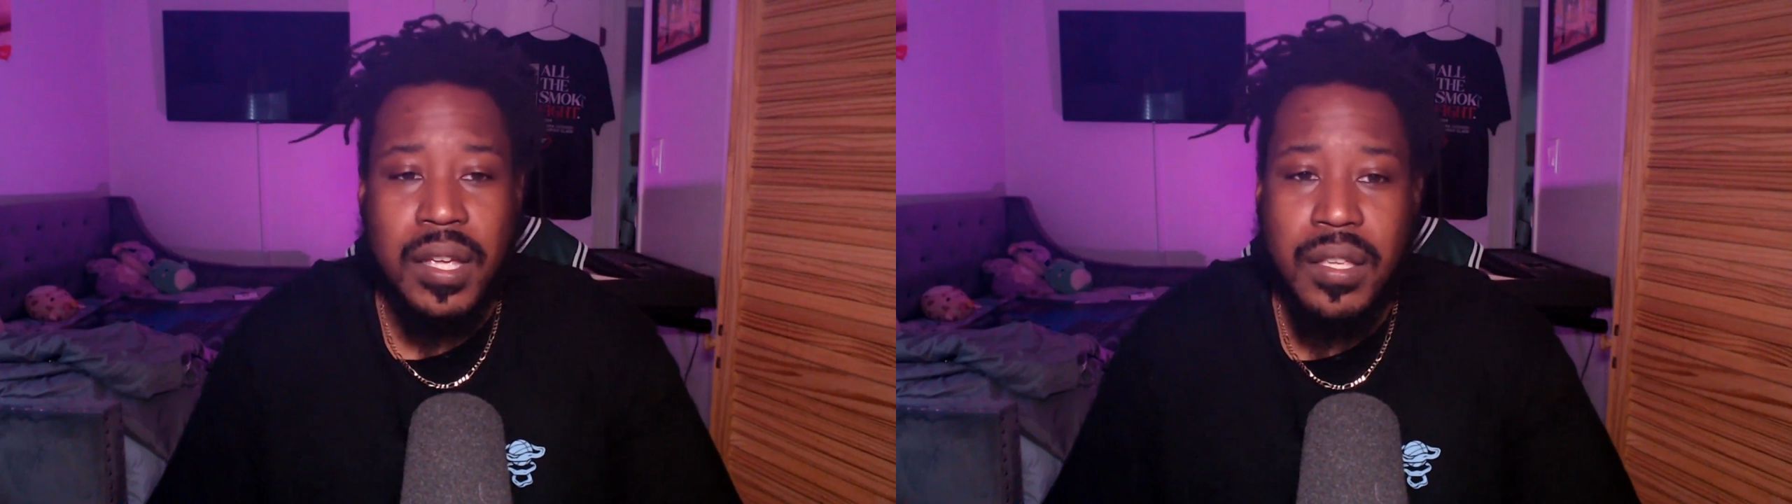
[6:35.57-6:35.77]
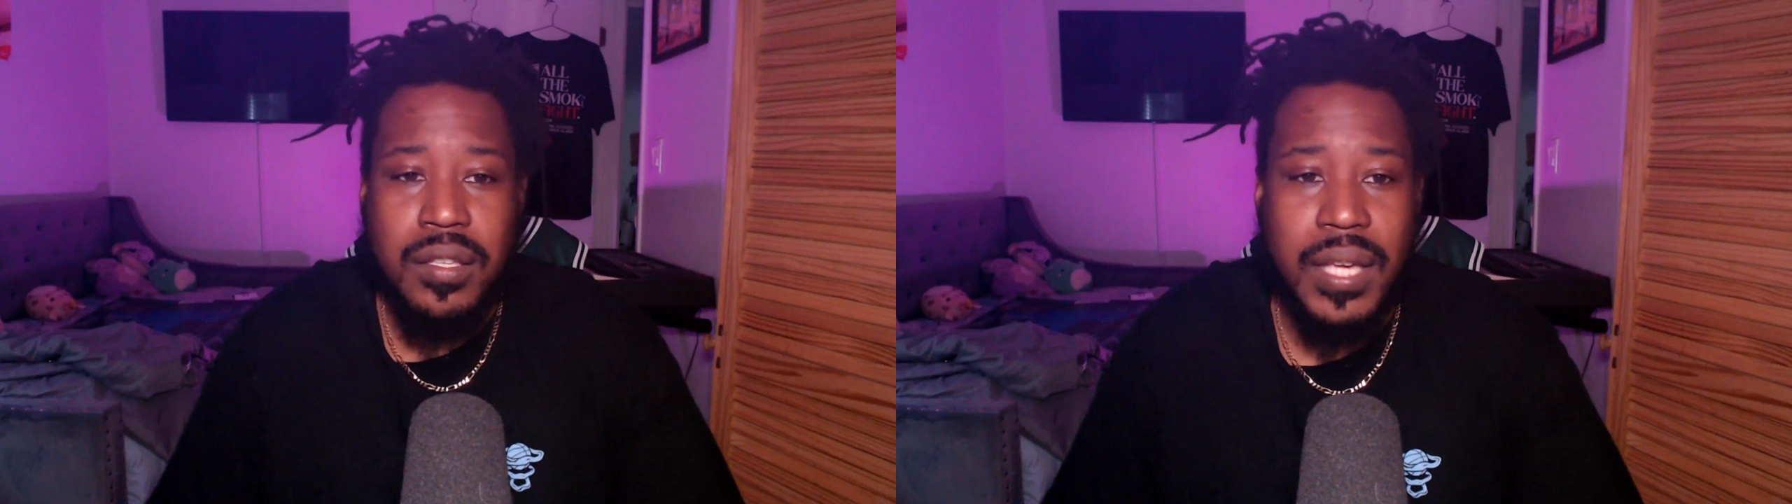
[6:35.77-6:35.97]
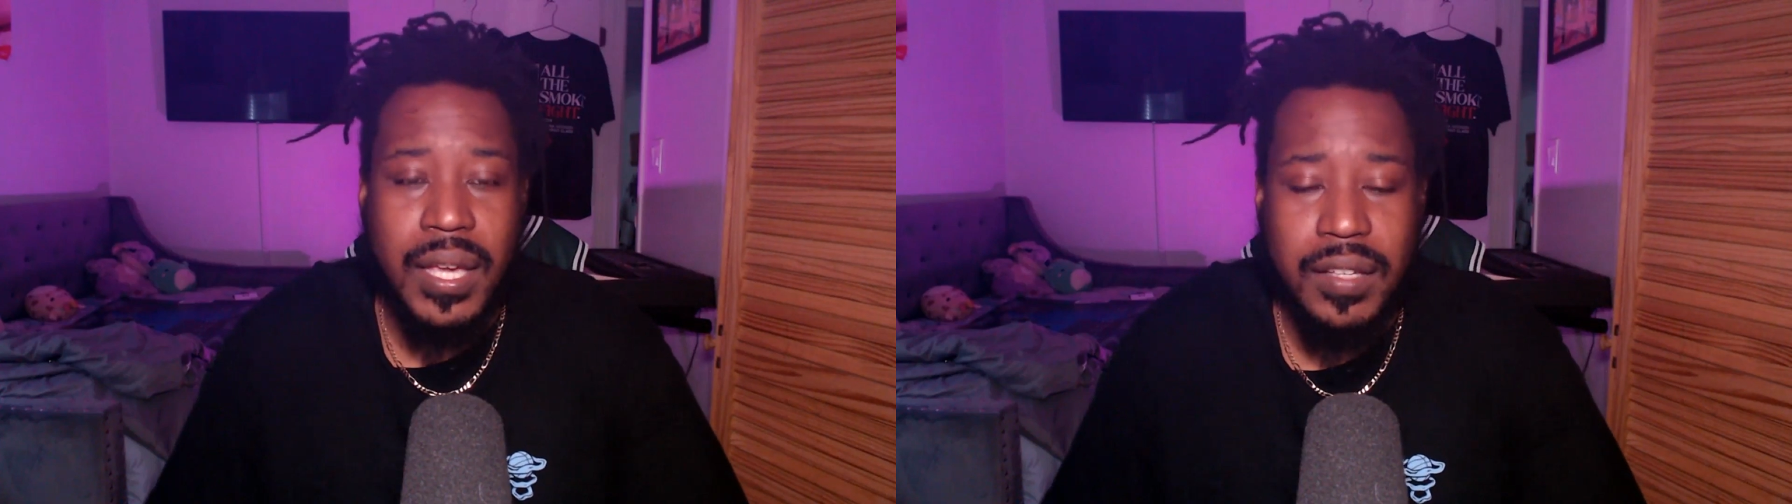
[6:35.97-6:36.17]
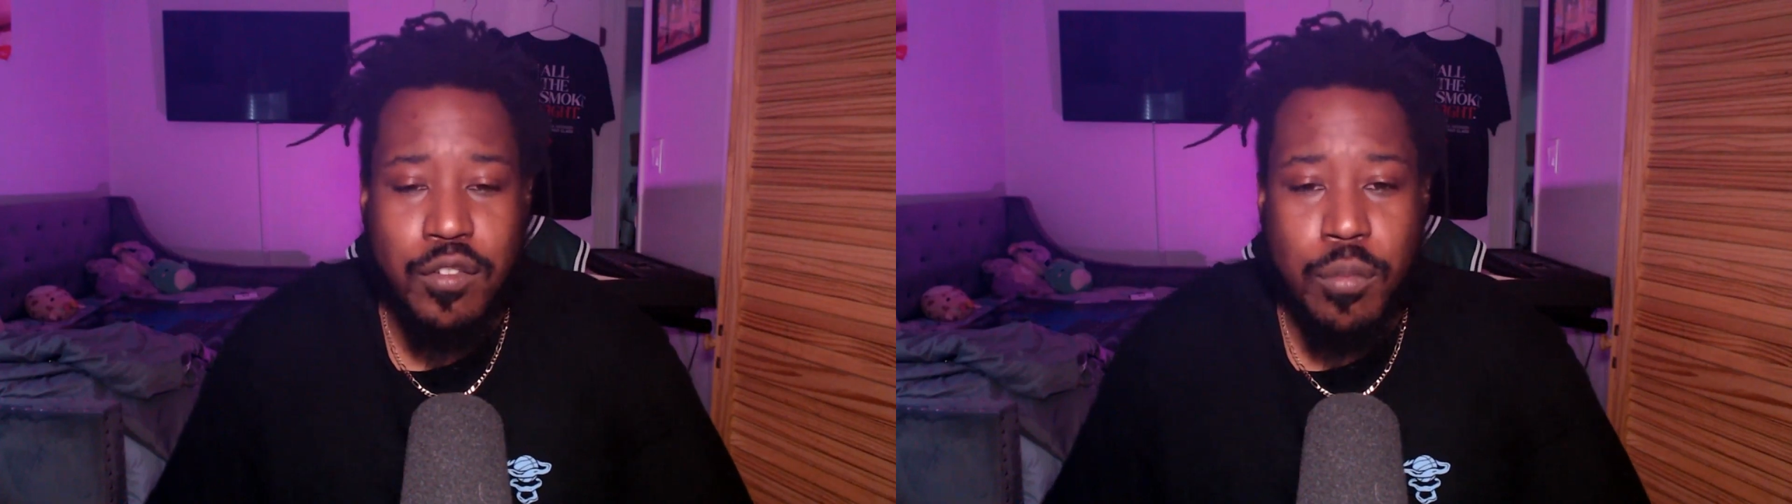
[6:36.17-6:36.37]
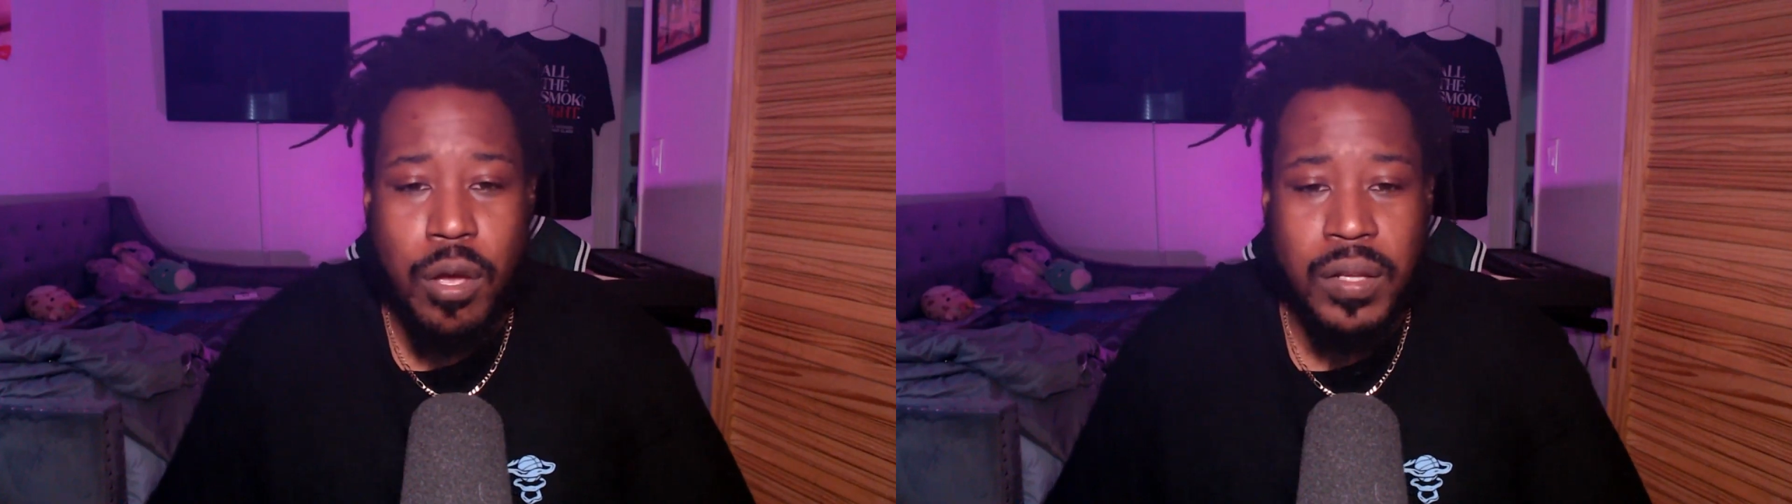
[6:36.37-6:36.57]
You can't give
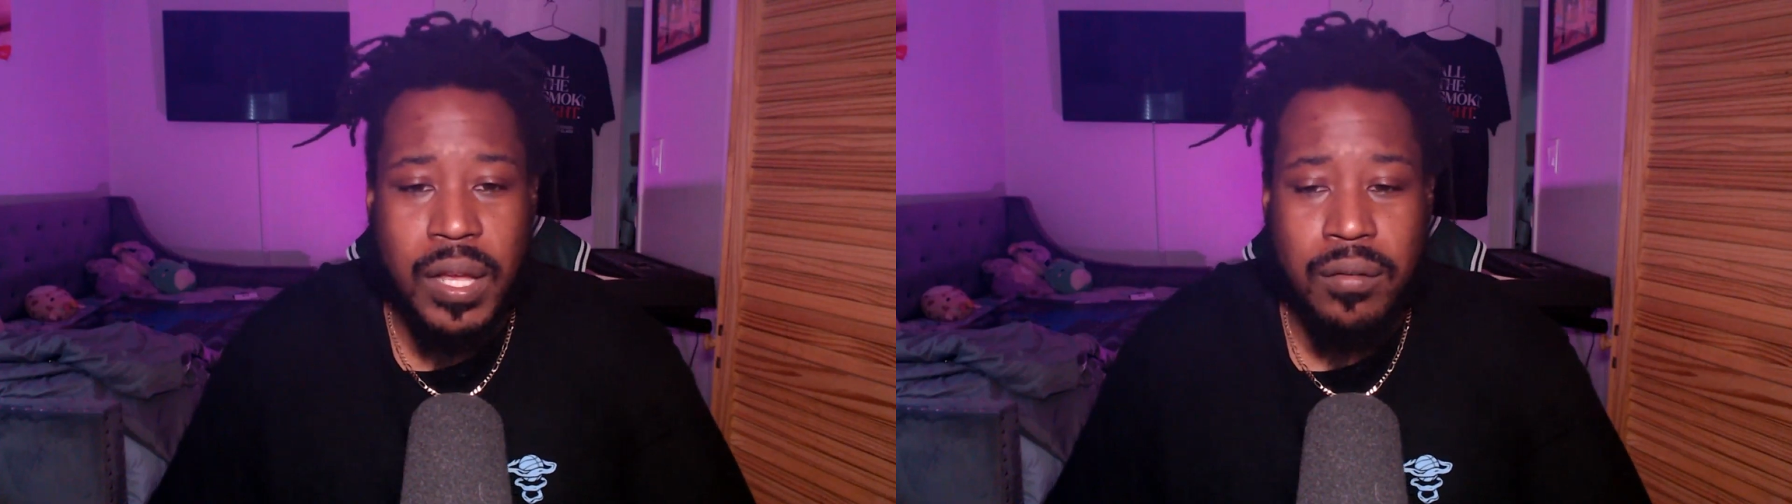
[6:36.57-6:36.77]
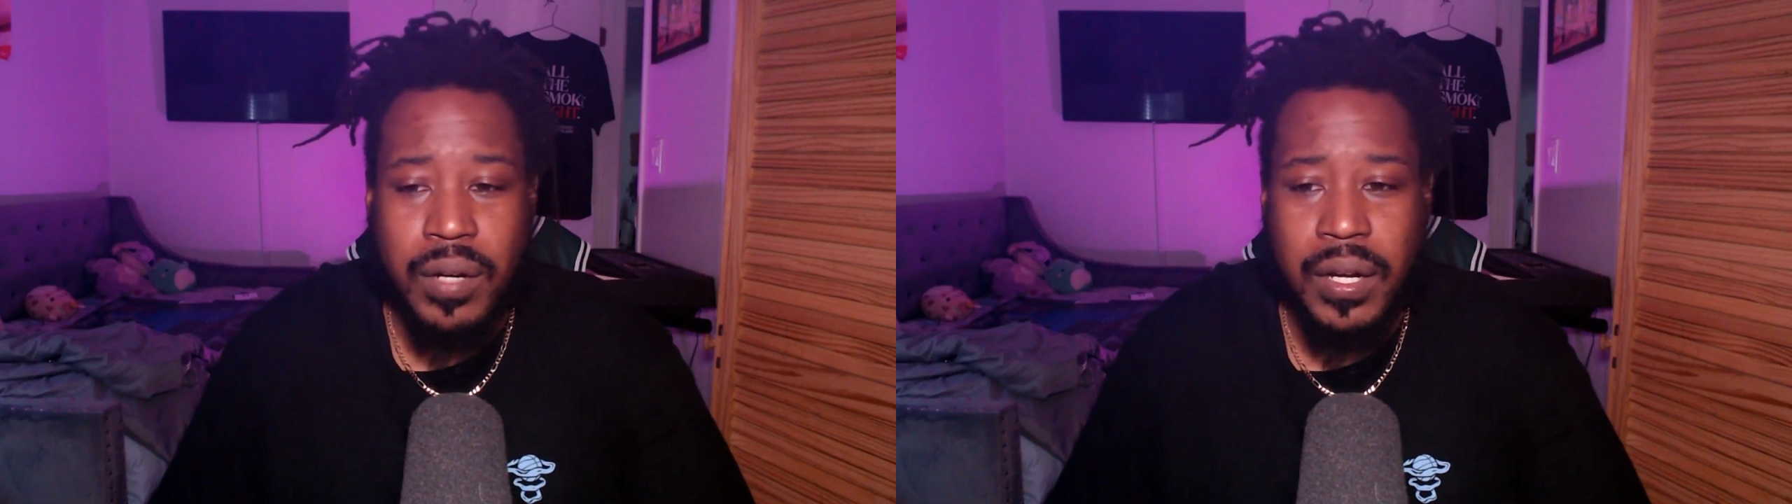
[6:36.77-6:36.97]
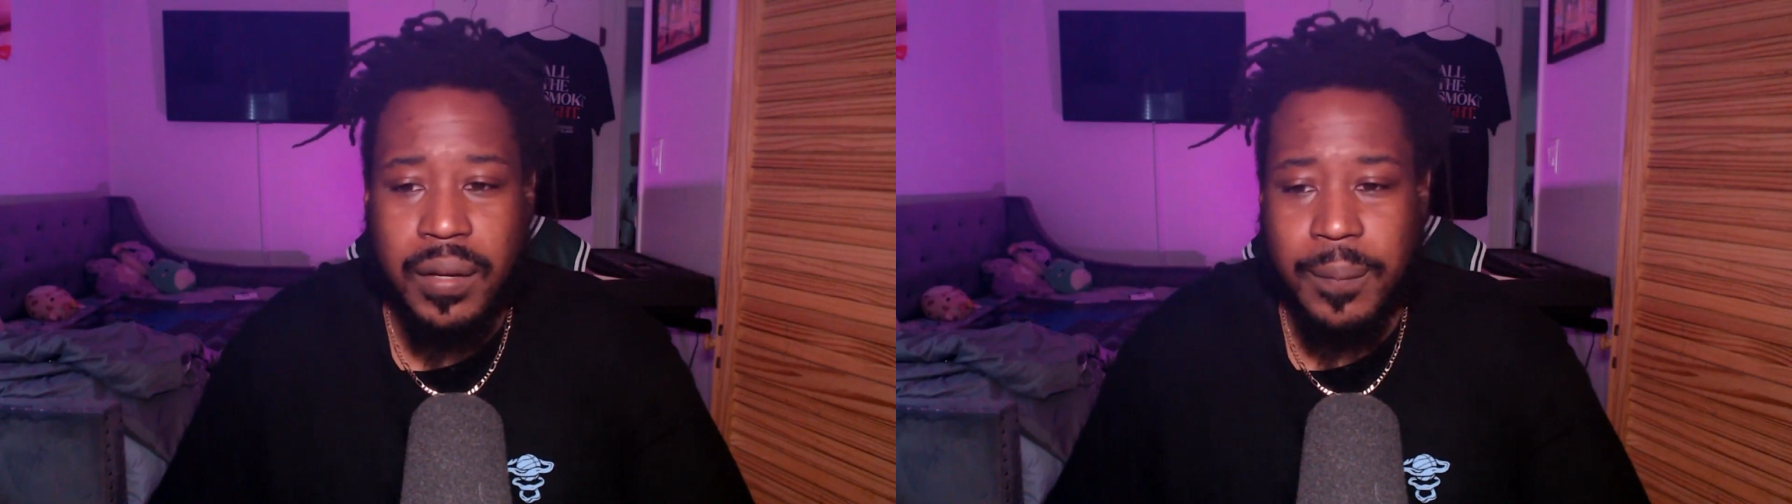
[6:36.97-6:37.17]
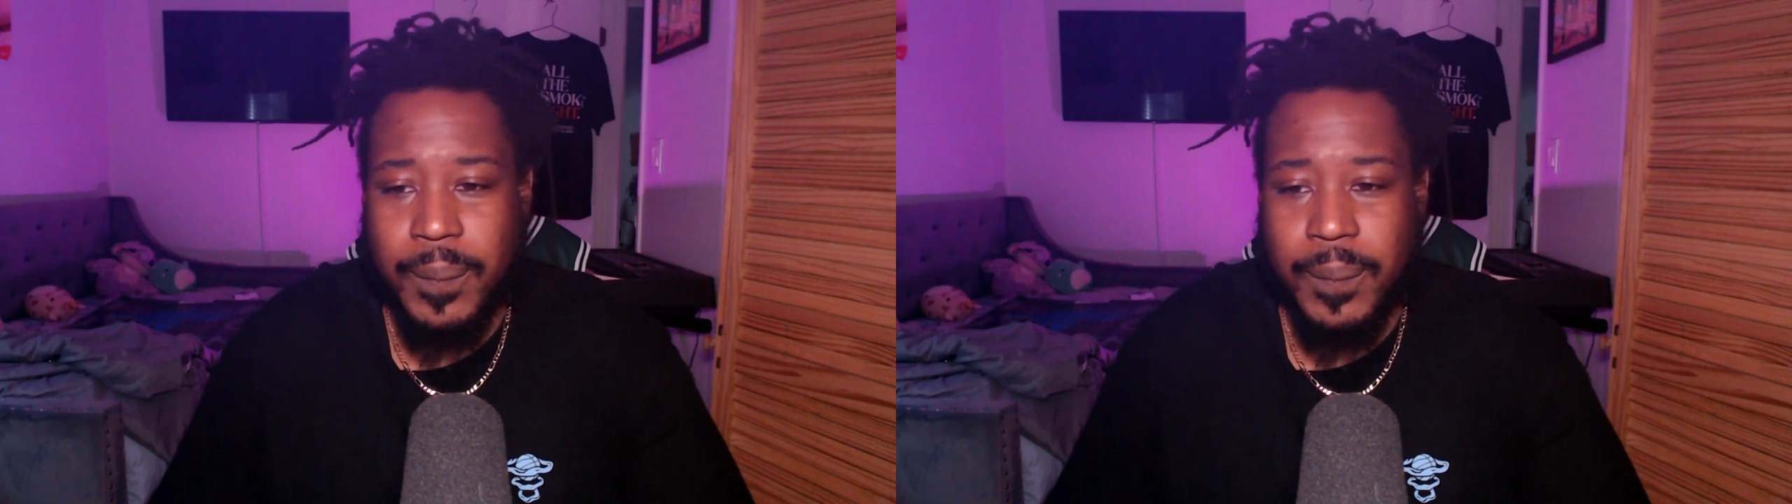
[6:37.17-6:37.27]
them all out, right?